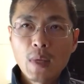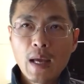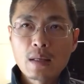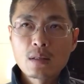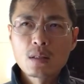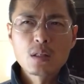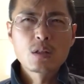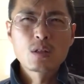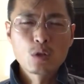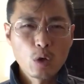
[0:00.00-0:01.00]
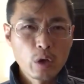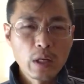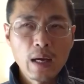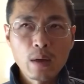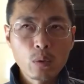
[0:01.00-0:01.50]
has this
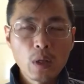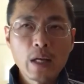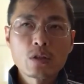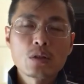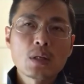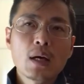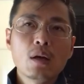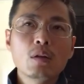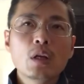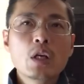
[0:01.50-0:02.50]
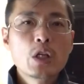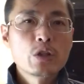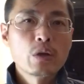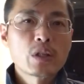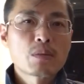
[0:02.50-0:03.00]
story I would like to tell
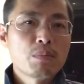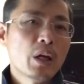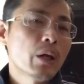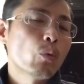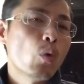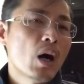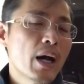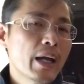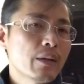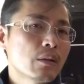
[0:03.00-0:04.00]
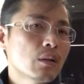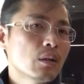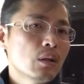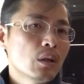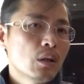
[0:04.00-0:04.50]
to explain why
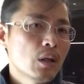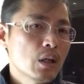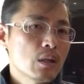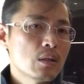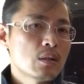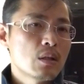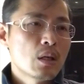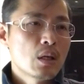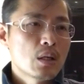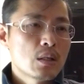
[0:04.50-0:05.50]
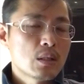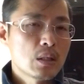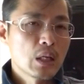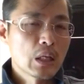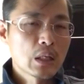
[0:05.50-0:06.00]
he is
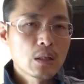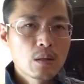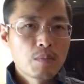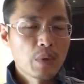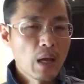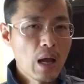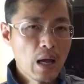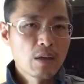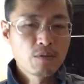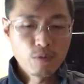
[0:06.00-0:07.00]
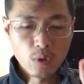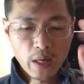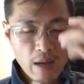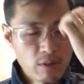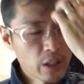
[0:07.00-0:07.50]
sitting behind
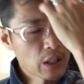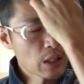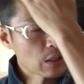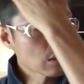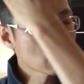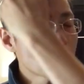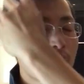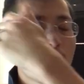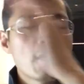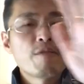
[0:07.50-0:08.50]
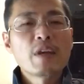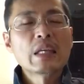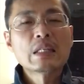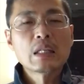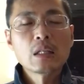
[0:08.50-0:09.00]
four heavenly kings
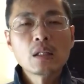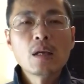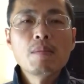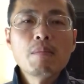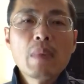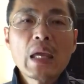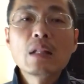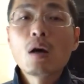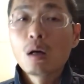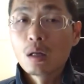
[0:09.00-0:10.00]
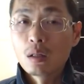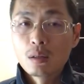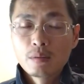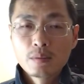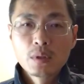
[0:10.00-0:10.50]
facing the main hall.
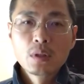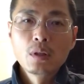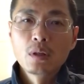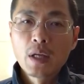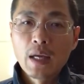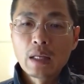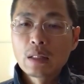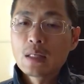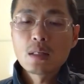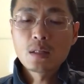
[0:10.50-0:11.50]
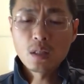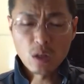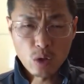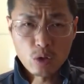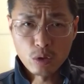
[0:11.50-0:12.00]
Okay, this is a
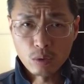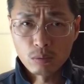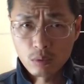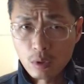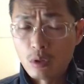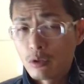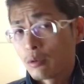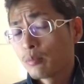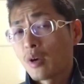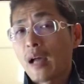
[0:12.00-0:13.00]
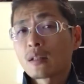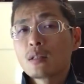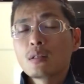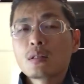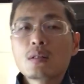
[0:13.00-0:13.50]
usual
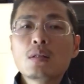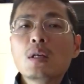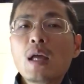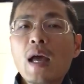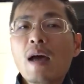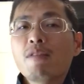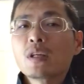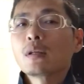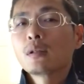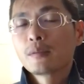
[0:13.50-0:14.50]
practice, having